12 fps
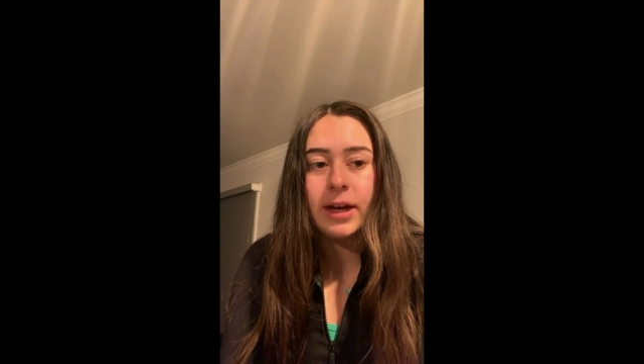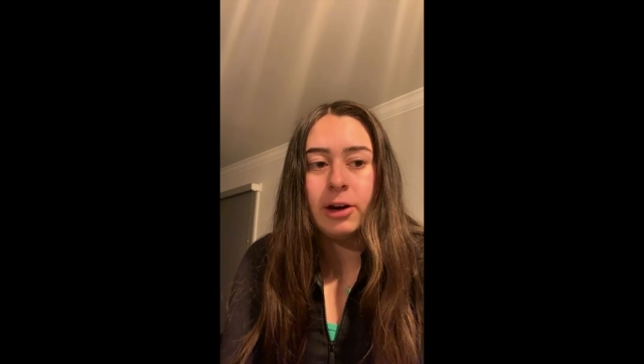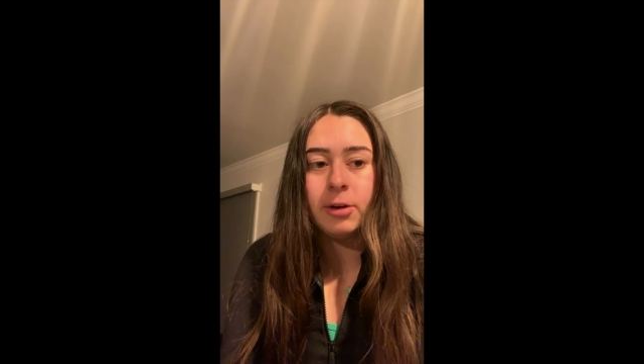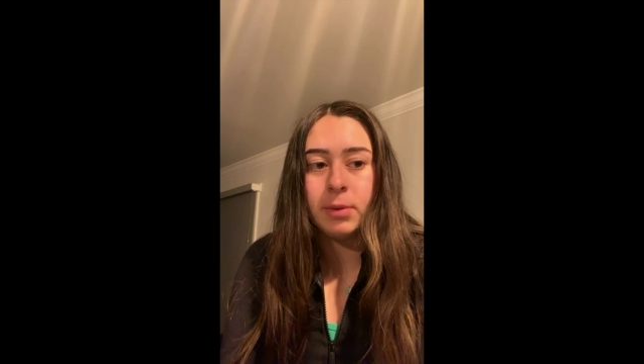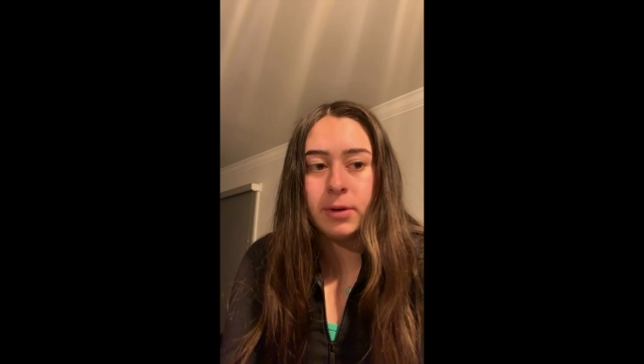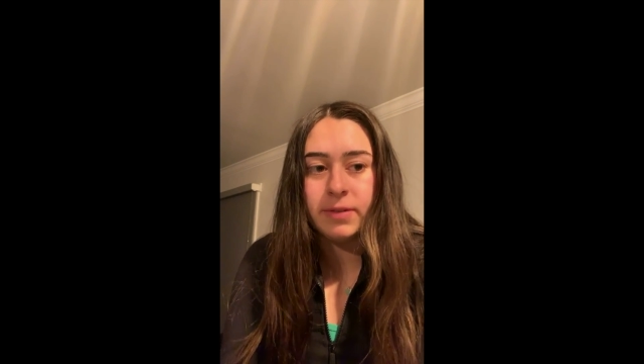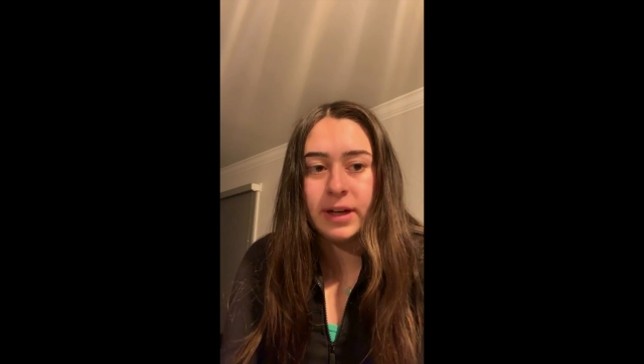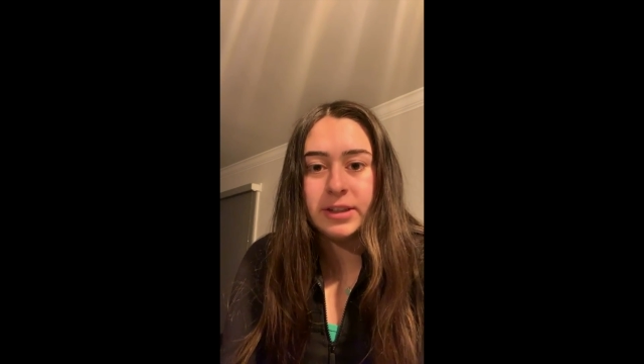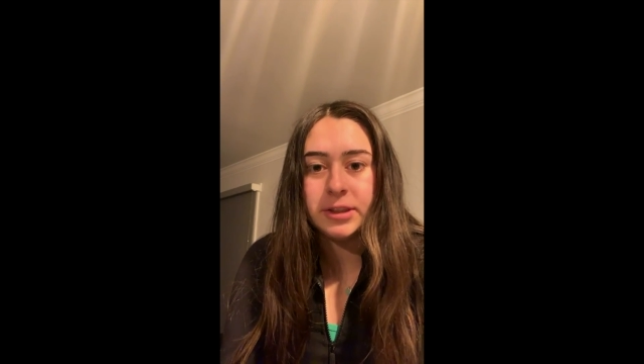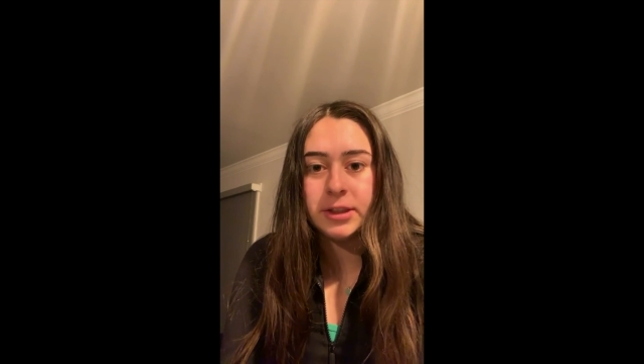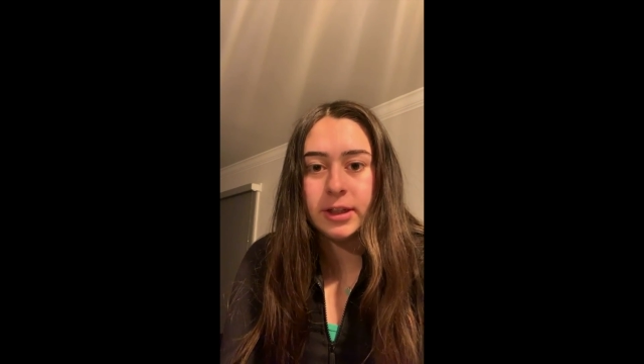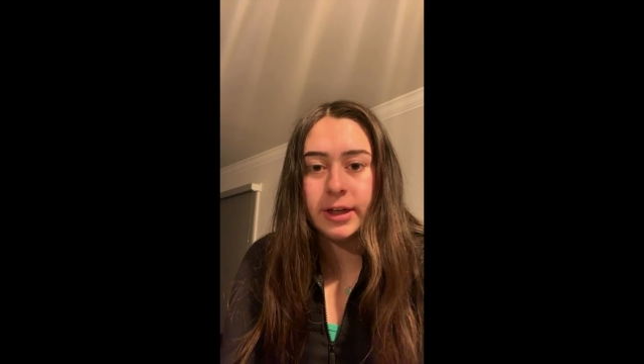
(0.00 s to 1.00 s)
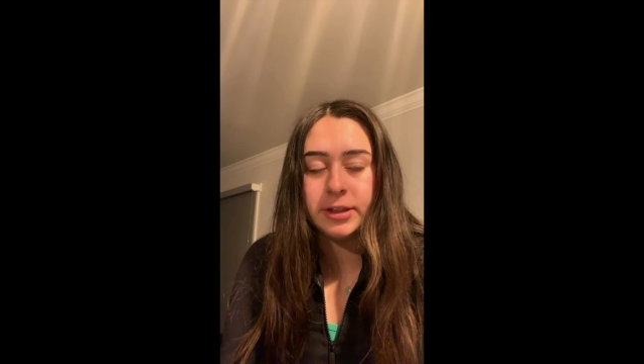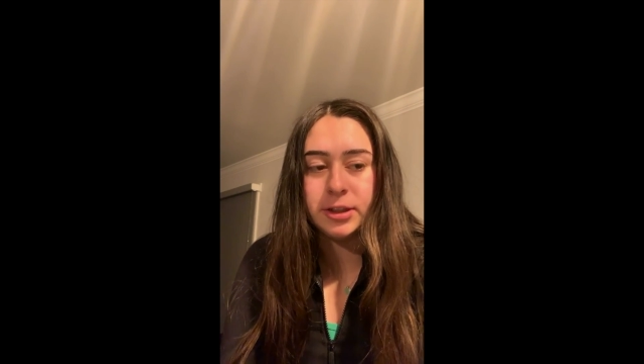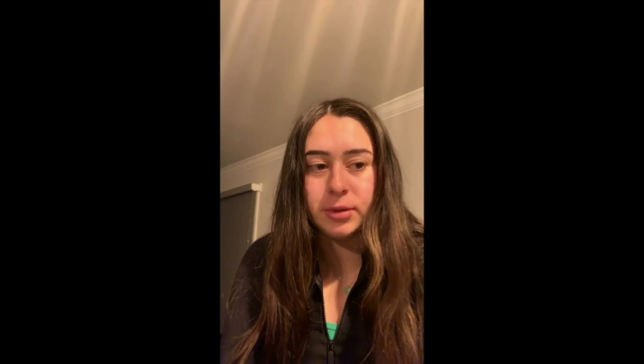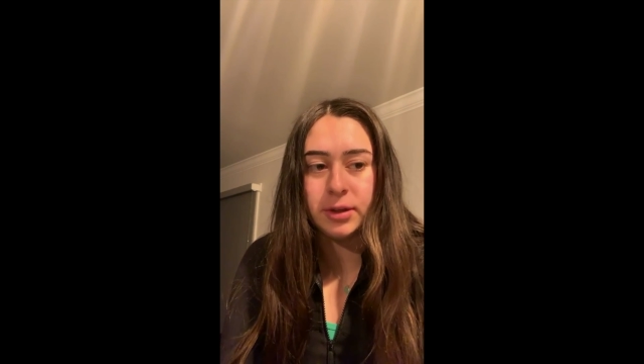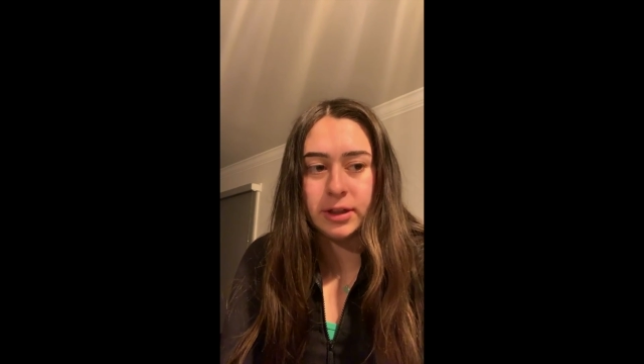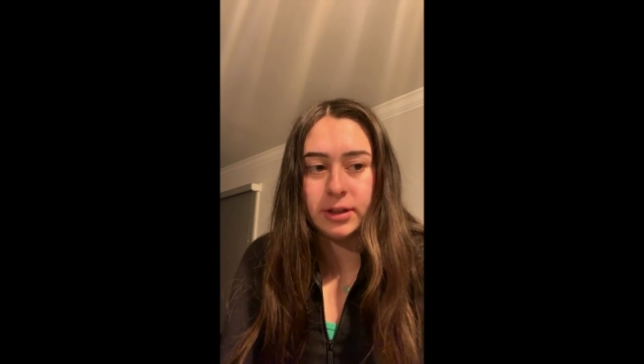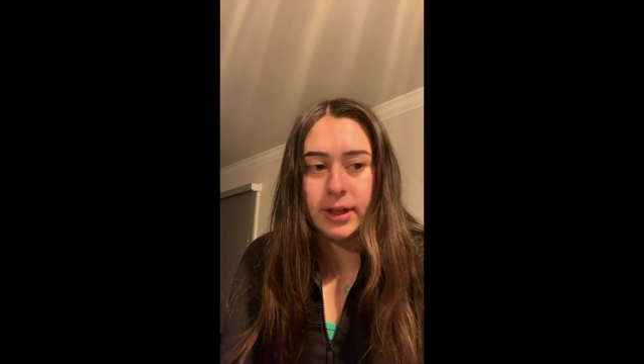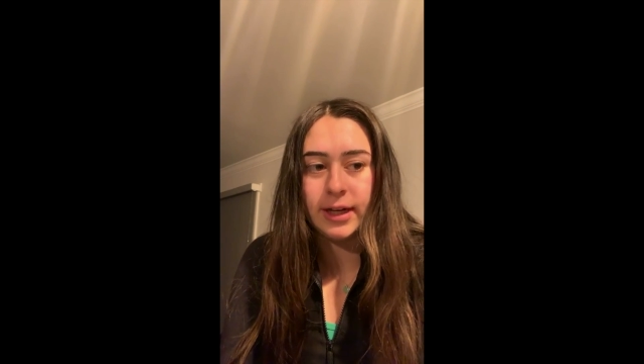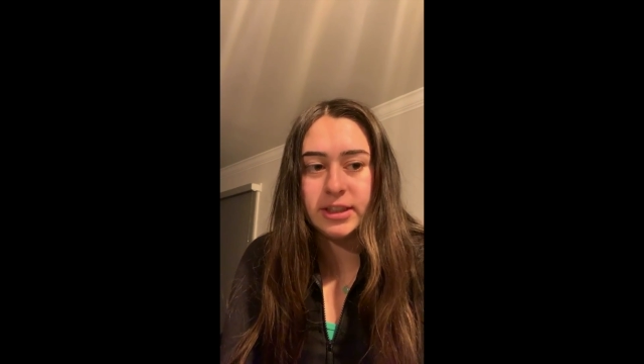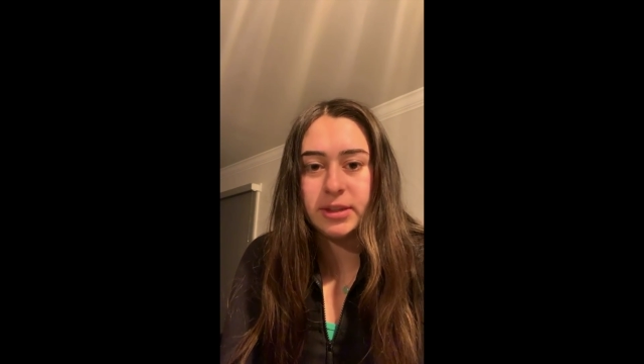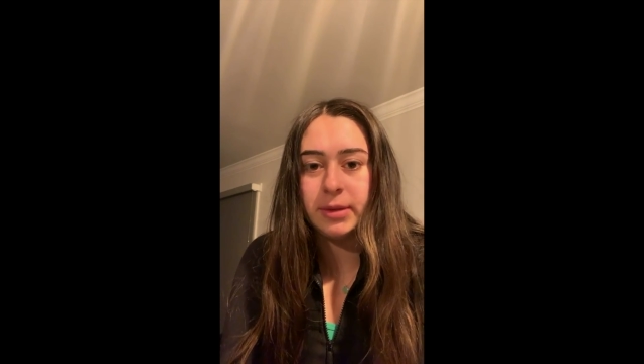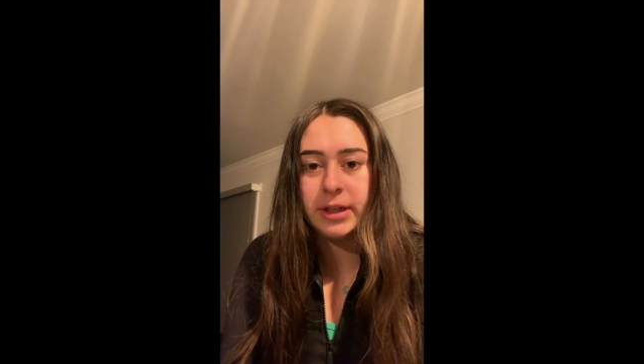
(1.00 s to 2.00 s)
our professor, and 2 other
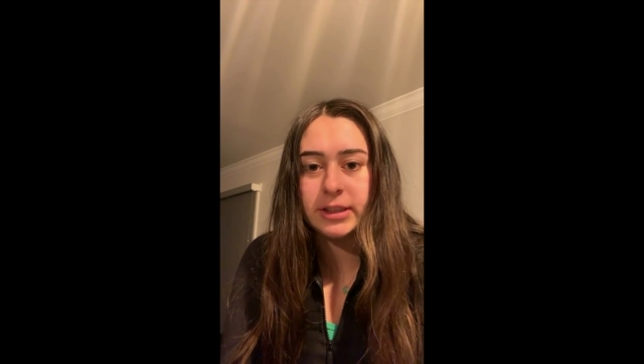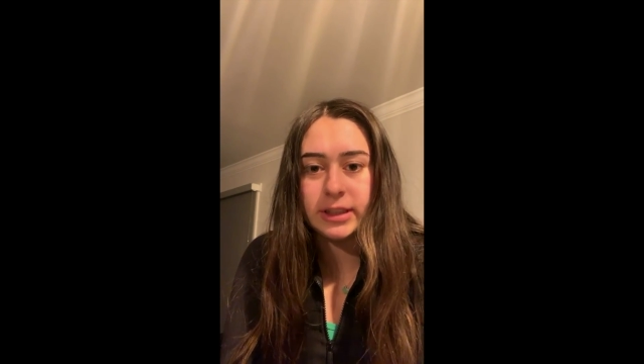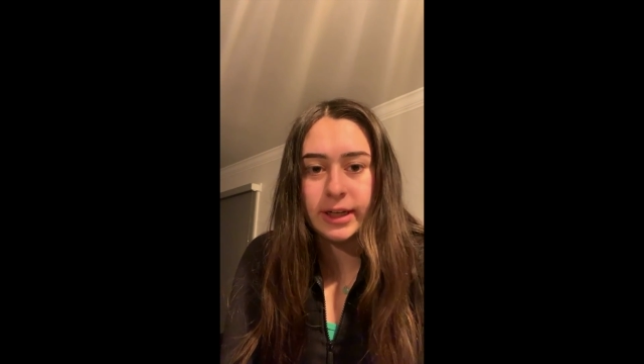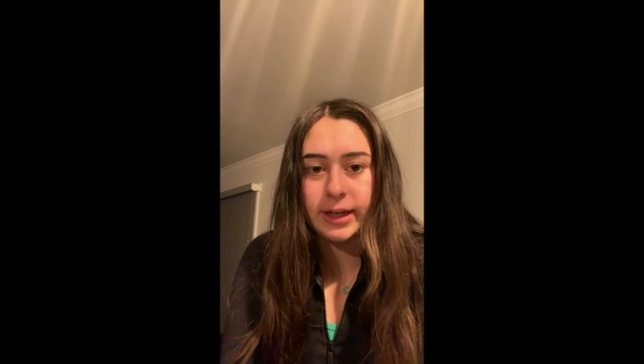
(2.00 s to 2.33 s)
classmates,